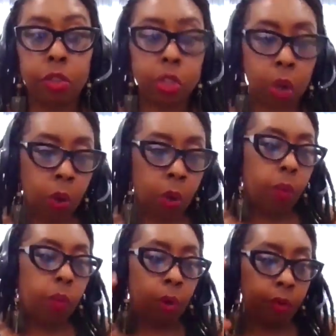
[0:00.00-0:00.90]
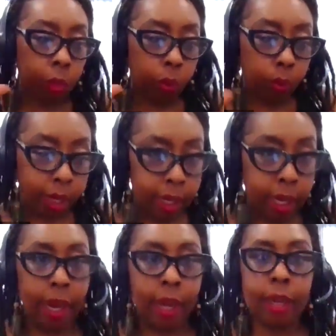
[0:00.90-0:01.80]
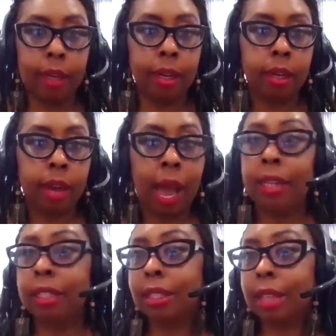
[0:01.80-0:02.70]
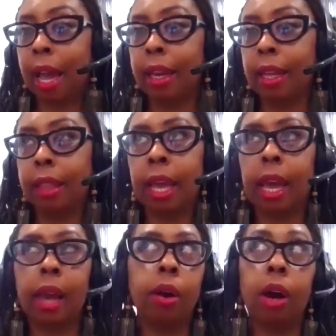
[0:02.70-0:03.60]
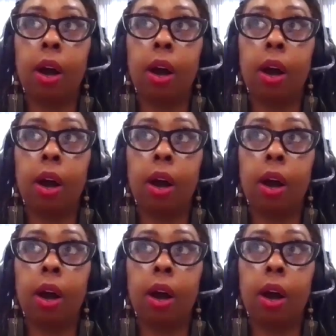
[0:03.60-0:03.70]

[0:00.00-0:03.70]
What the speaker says: So on the one hand, I decided that,